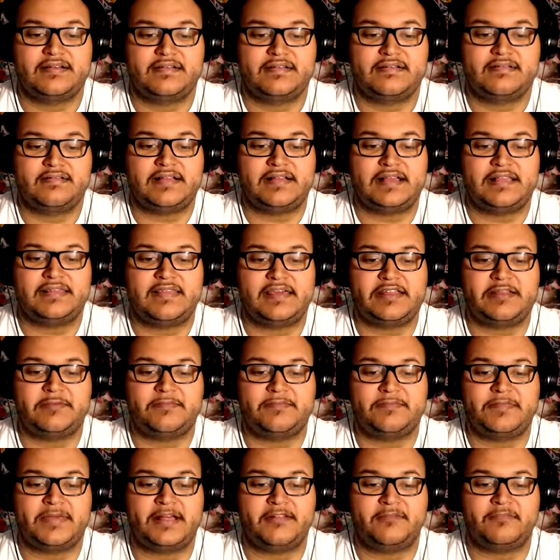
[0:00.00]
I let
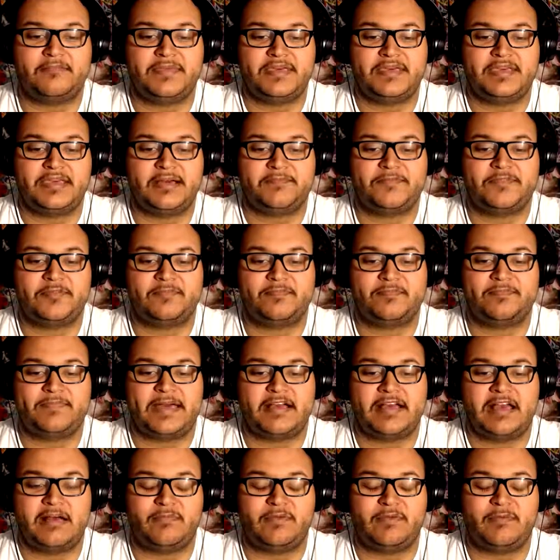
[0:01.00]
him help me
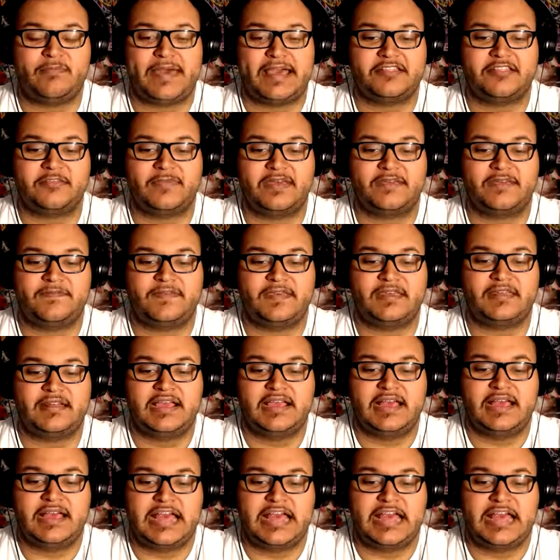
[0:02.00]
back to my feet.